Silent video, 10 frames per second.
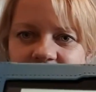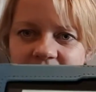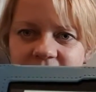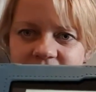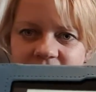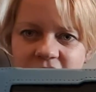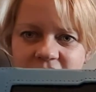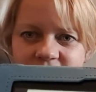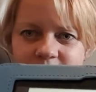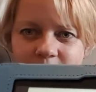coverage.
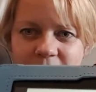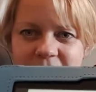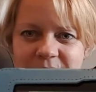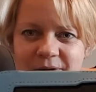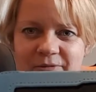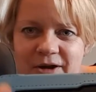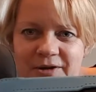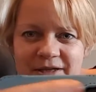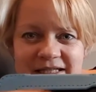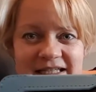So all this bit
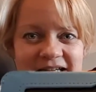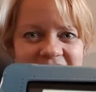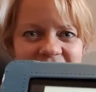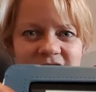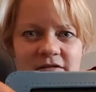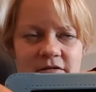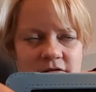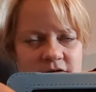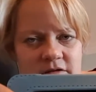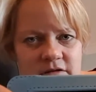around the side
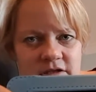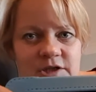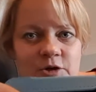is